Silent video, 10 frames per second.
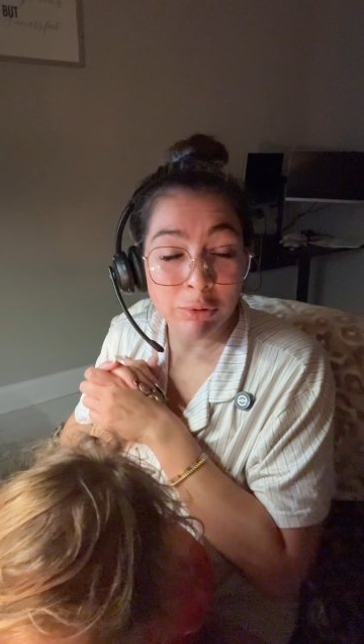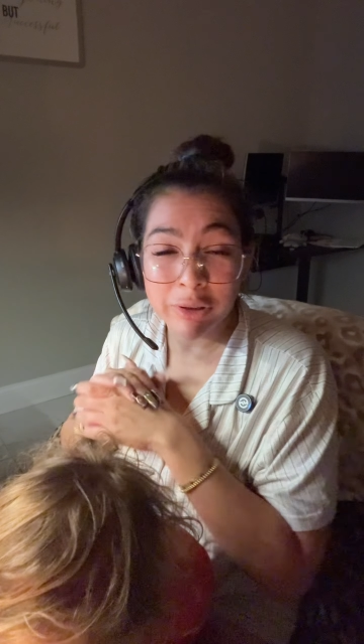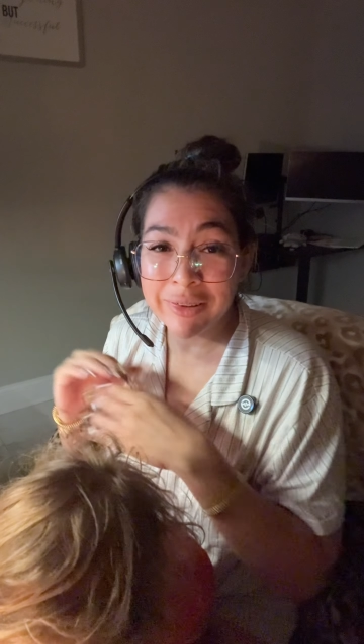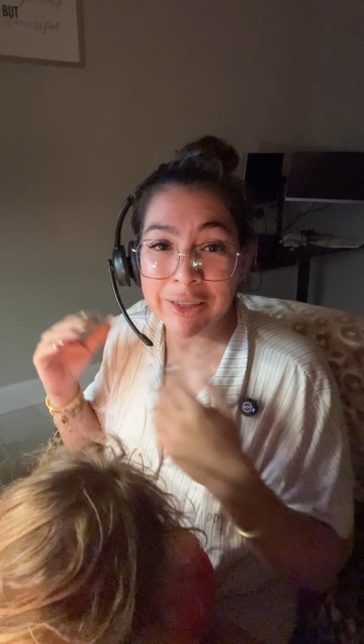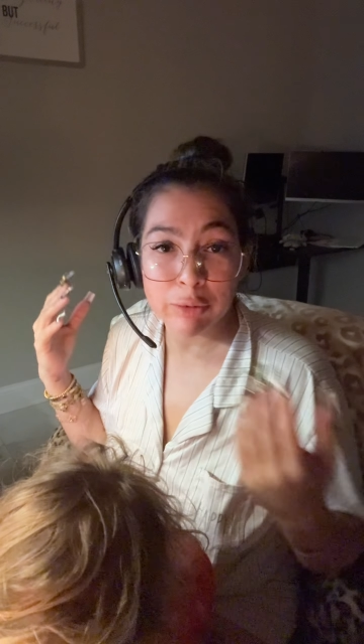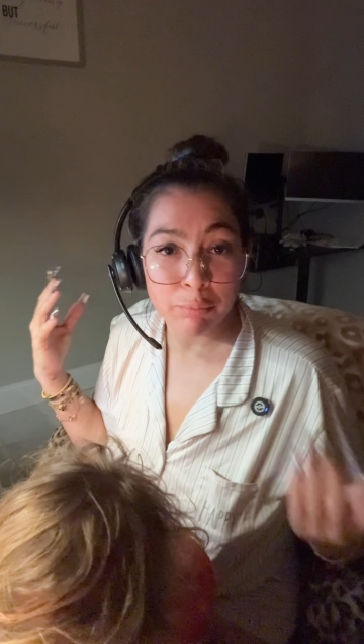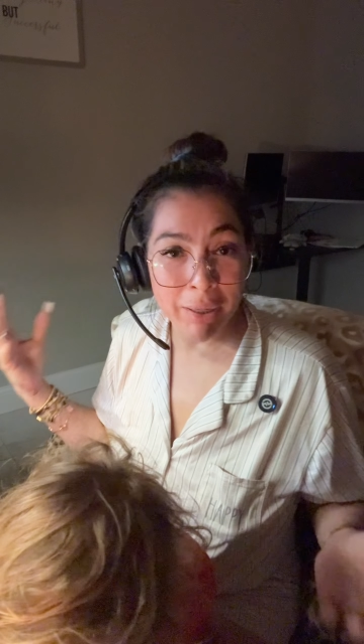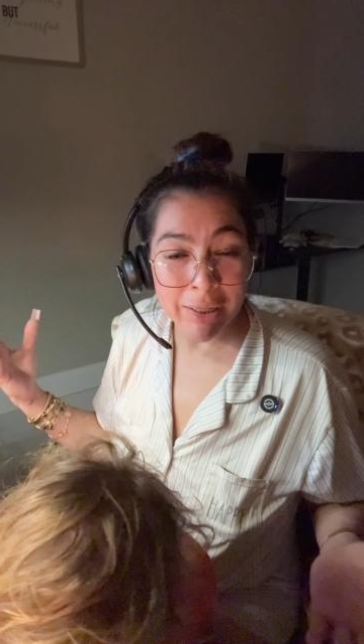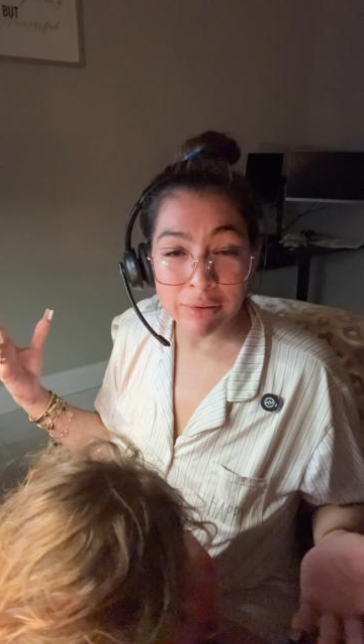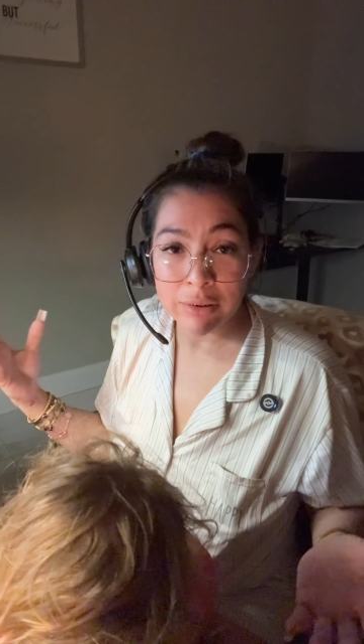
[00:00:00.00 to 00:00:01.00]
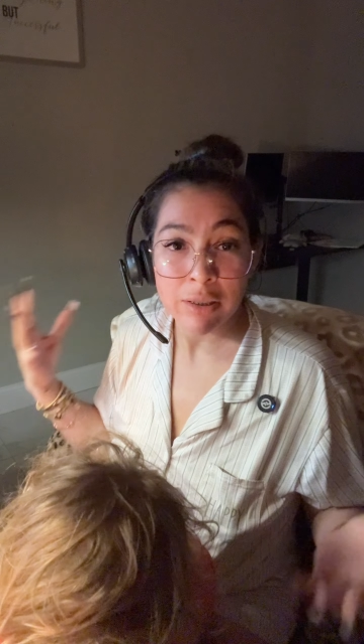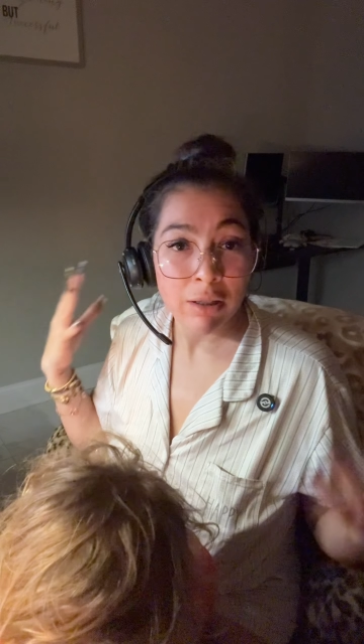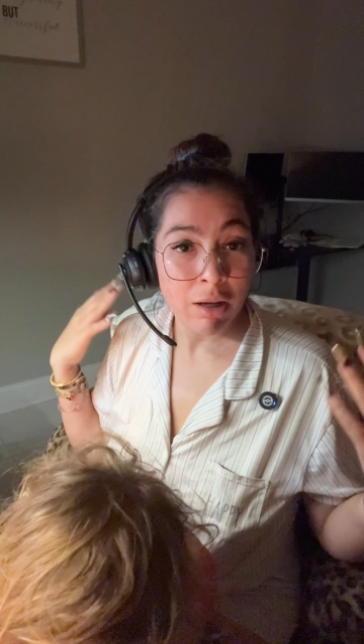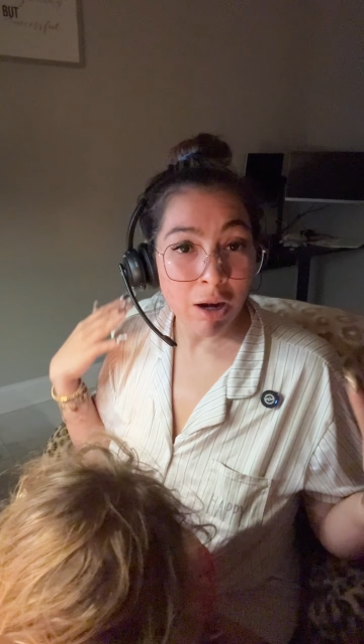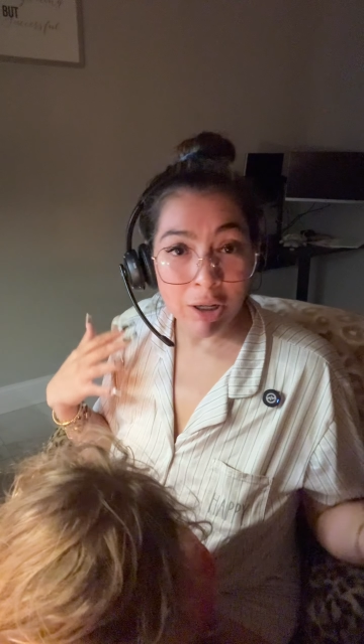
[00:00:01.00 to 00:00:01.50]
Just expect
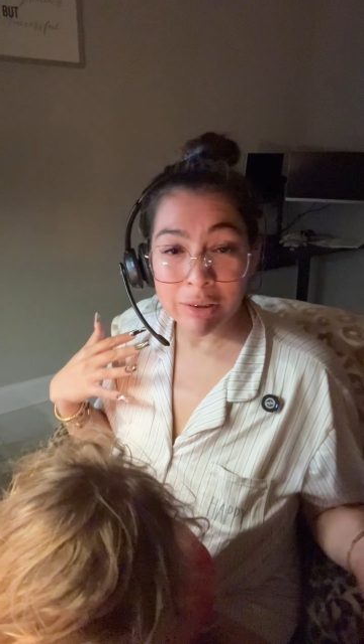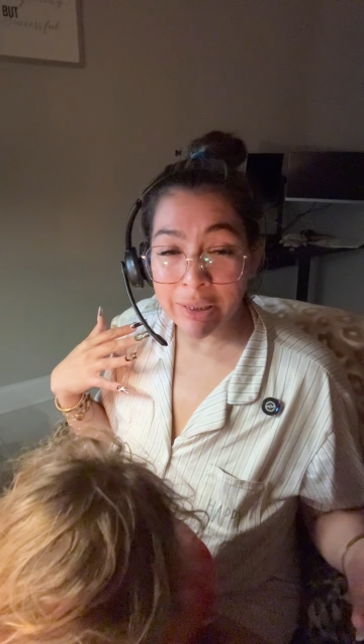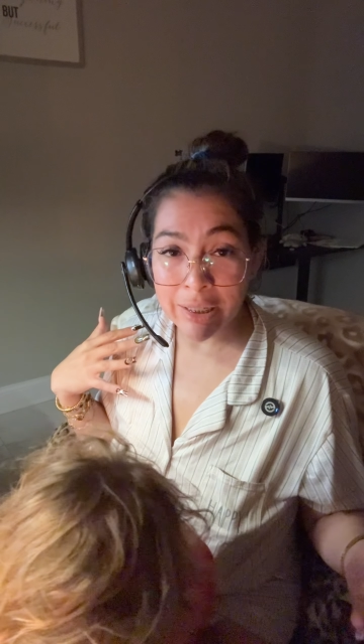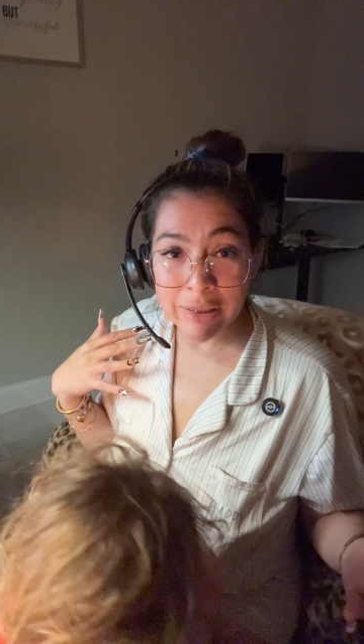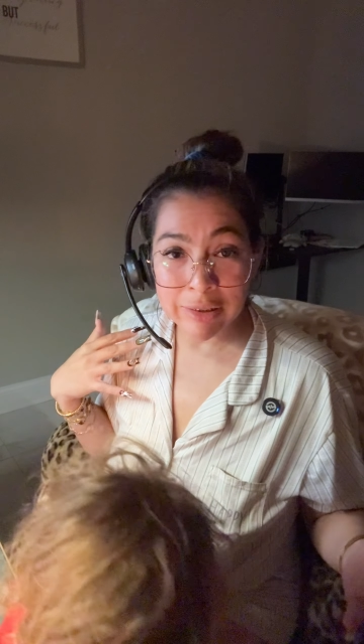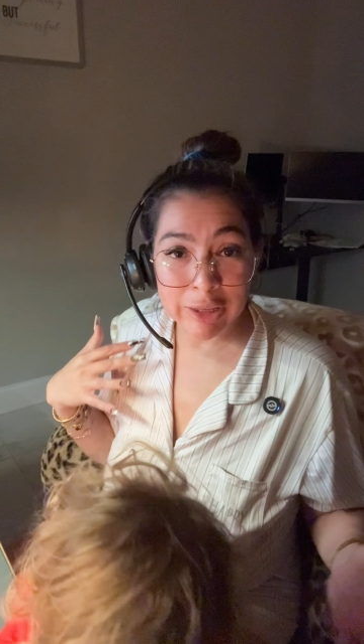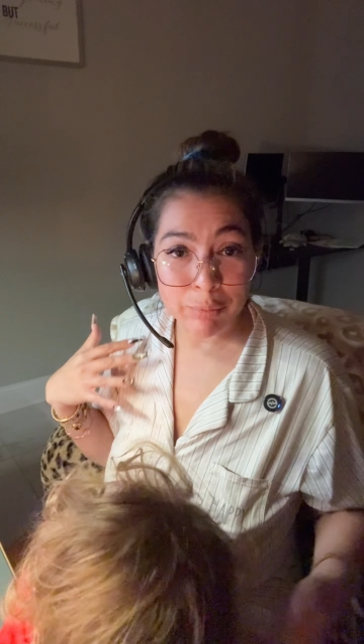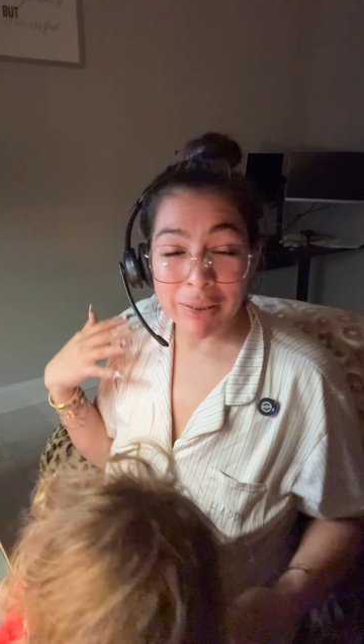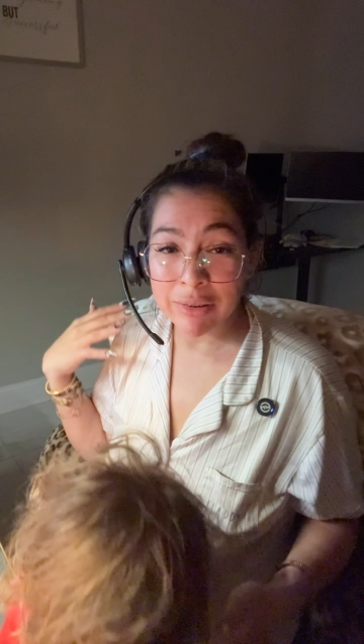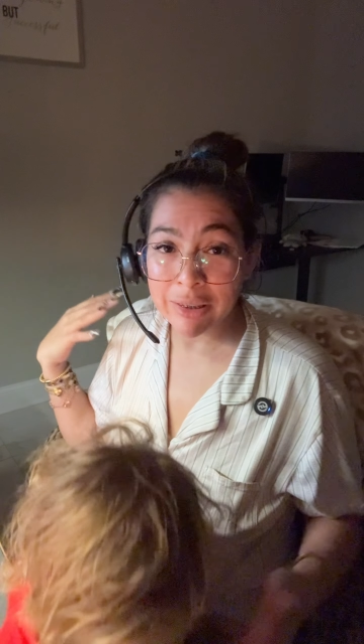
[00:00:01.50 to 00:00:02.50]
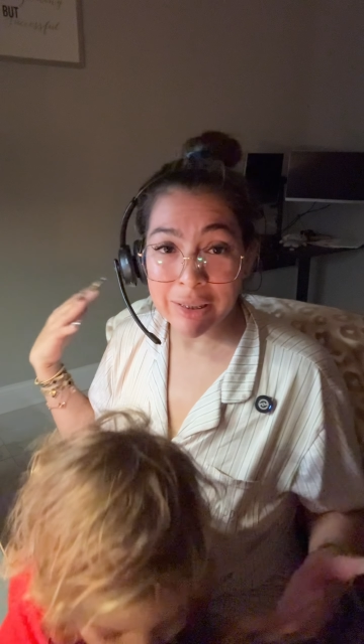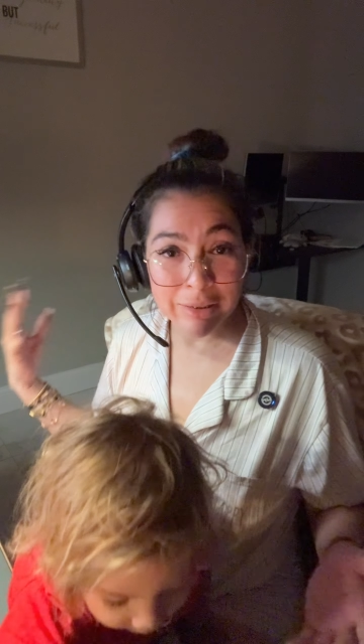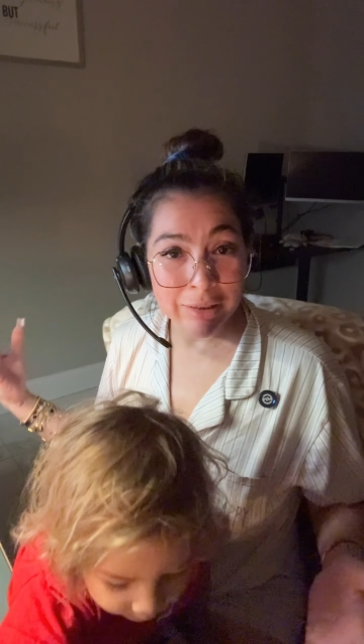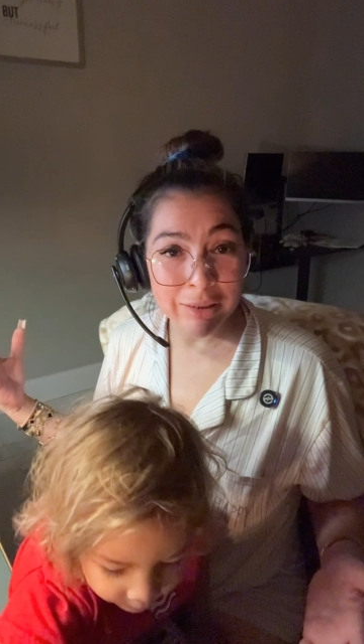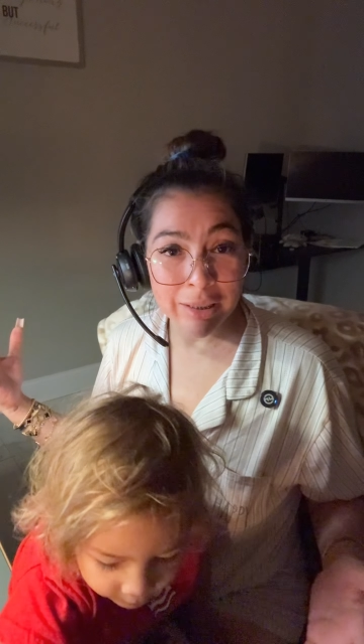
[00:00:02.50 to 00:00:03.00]
hard days, expect
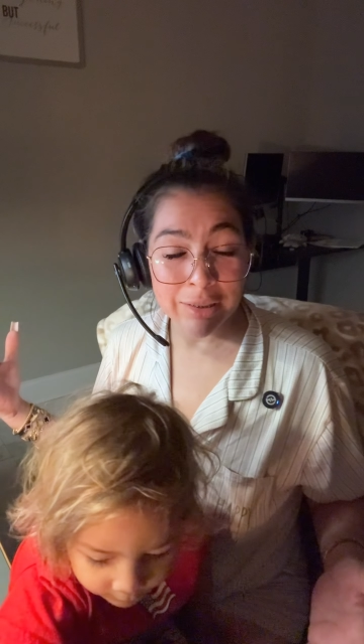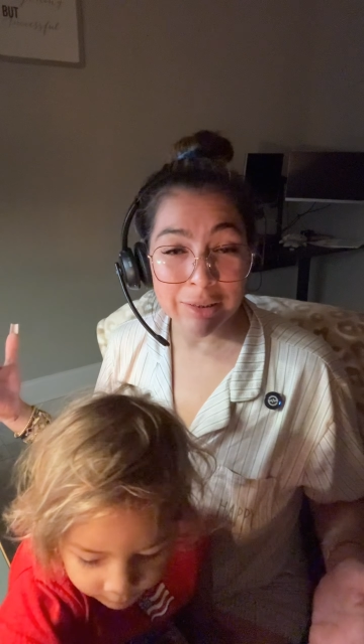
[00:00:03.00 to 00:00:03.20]
easy days,